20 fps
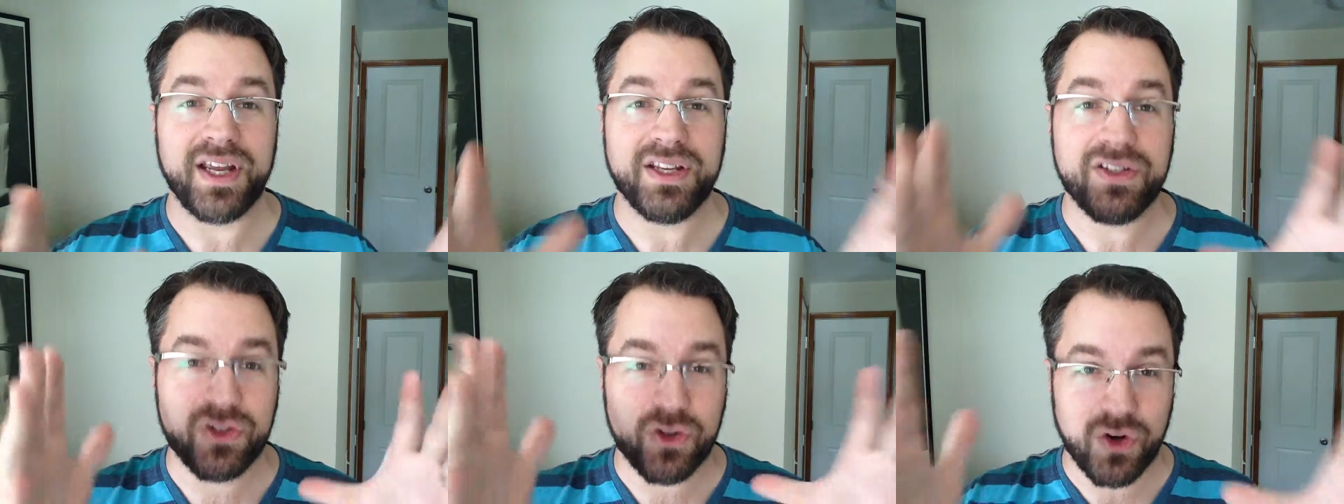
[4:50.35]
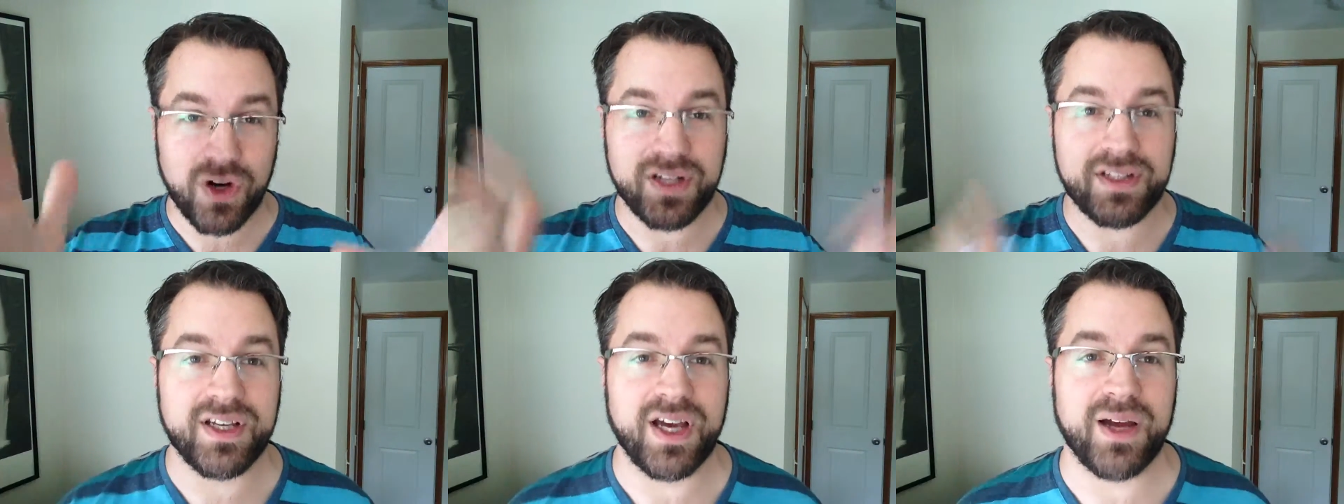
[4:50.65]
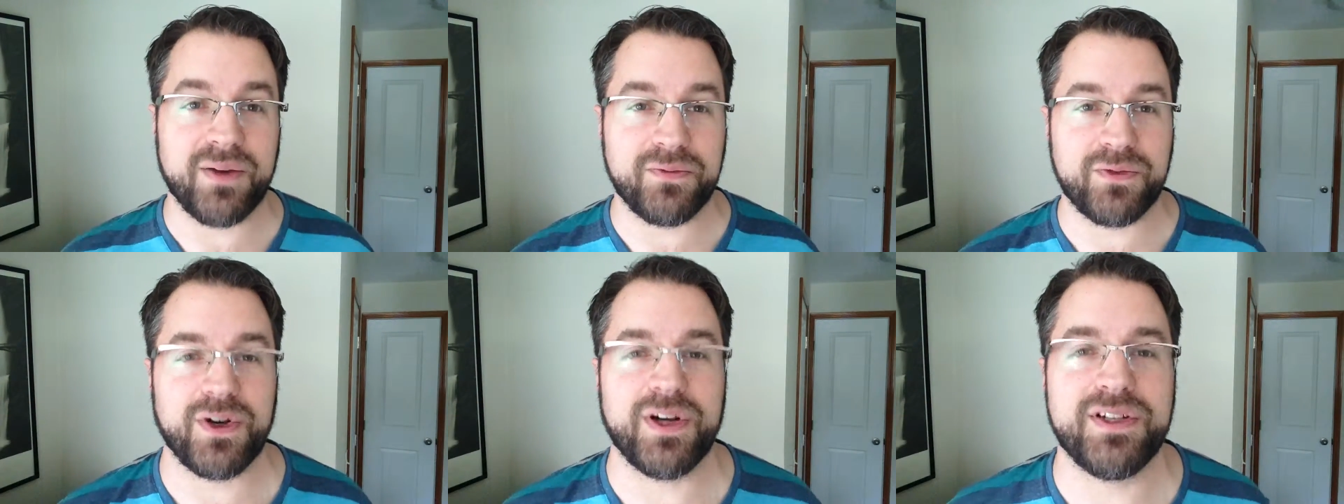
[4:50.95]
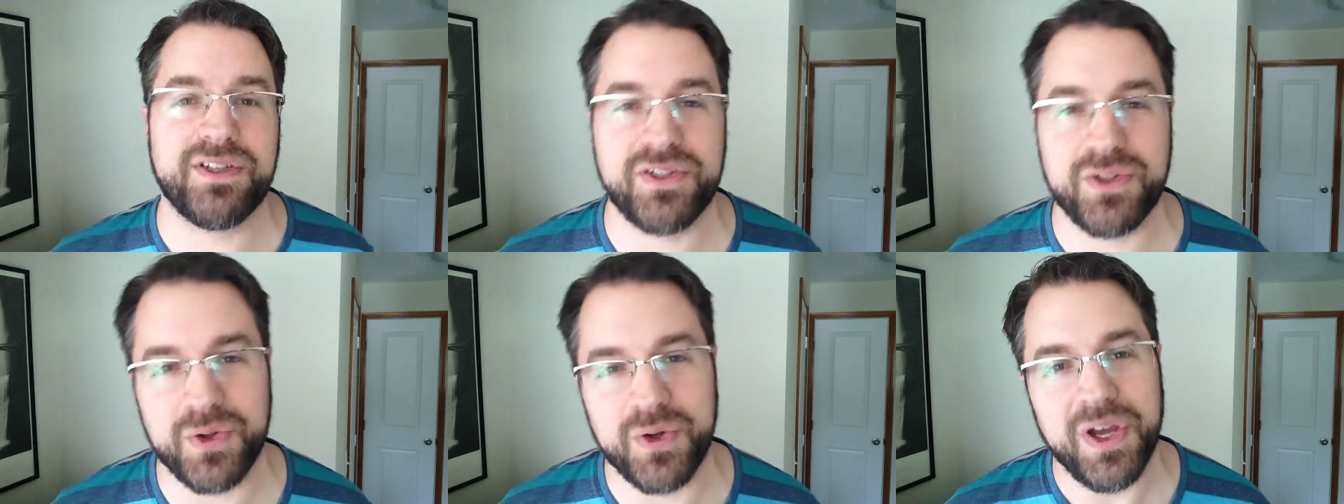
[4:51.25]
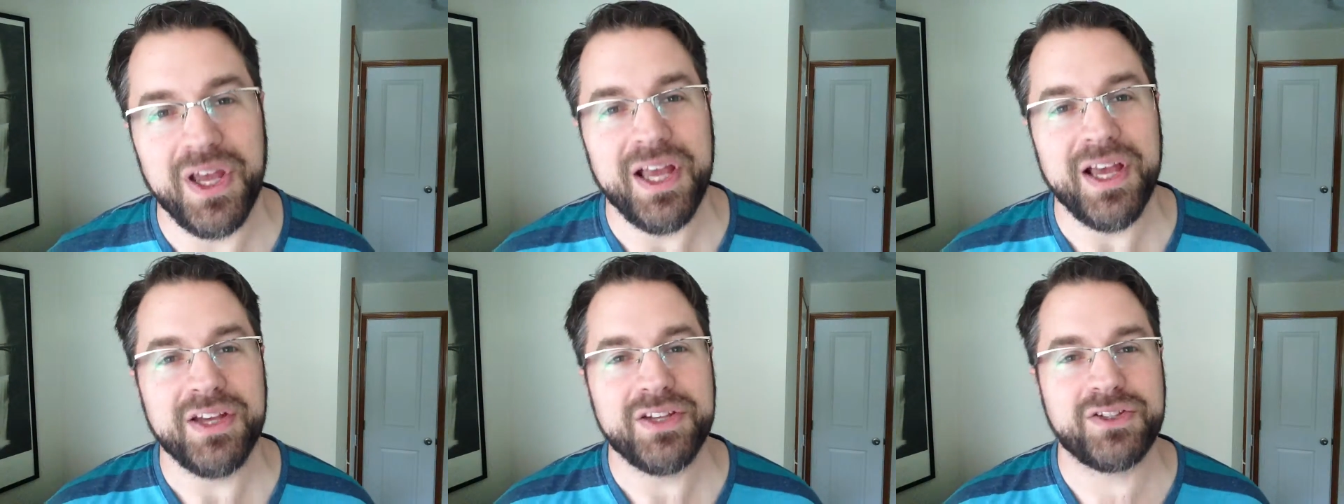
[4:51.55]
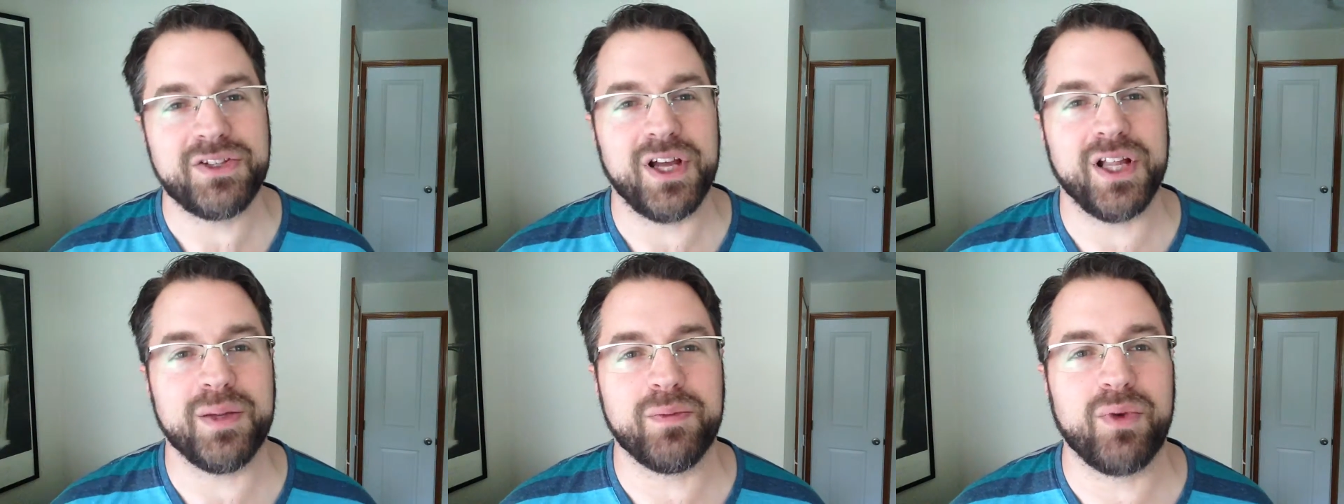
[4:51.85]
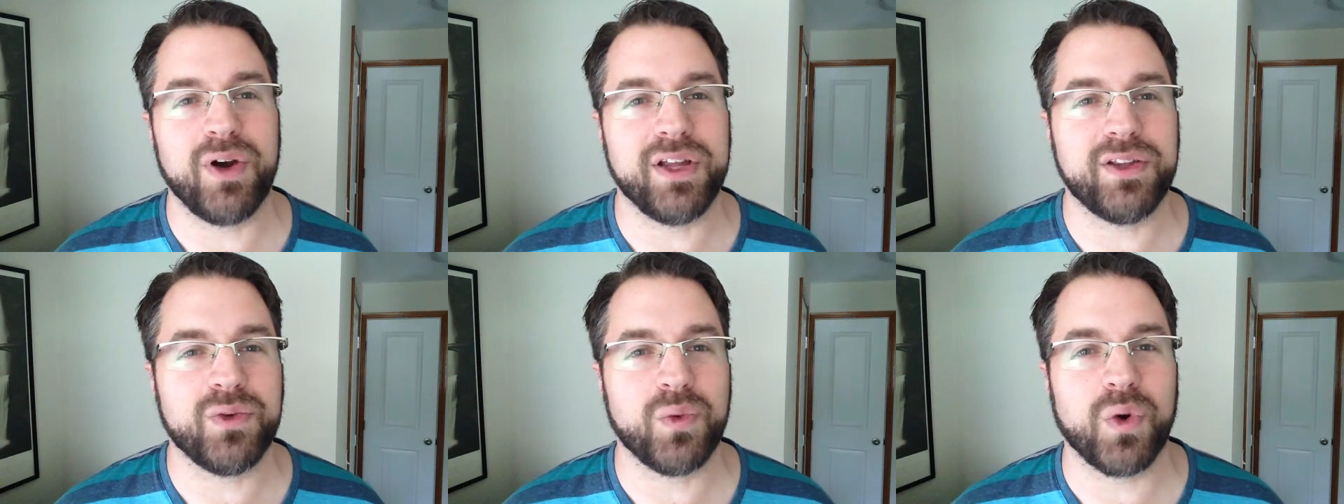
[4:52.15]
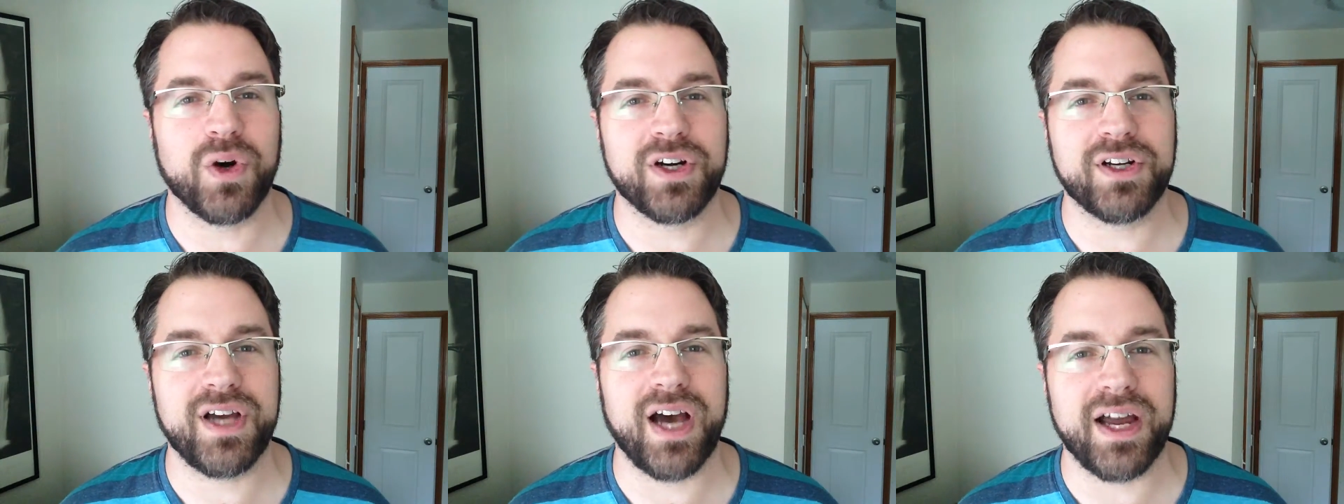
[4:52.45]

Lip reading: It's a great time for us to celebrate the work